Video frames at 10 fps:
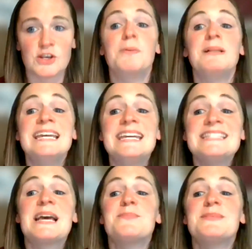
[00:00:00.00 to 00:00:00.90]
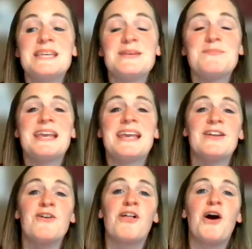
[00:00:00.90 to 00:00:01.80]
So please come see
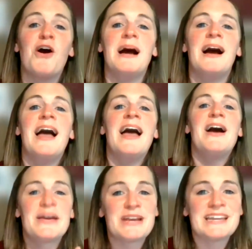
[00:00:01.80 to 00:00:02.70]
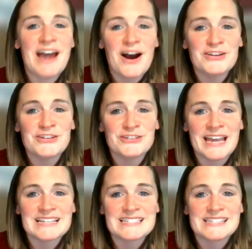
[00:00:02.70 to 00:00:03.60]
me in Oklahoma. I can hug
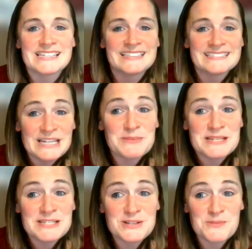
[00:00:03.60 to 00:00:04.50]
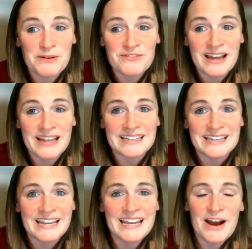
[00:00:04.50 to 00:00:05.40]
your necks. It'll be super fun.
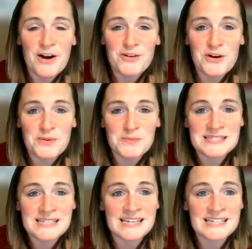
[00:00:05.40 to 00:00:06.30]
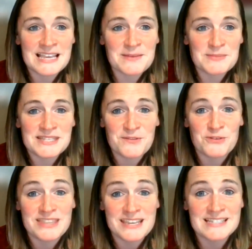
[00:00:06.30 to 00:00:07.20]
Oklahoma's not as lame as
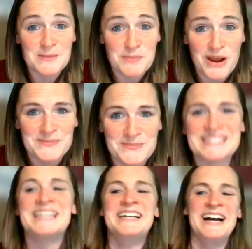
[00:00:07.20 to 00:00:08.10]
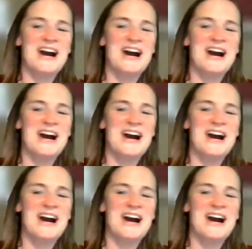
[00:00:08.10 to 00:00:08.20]
everyone thinks, I promise.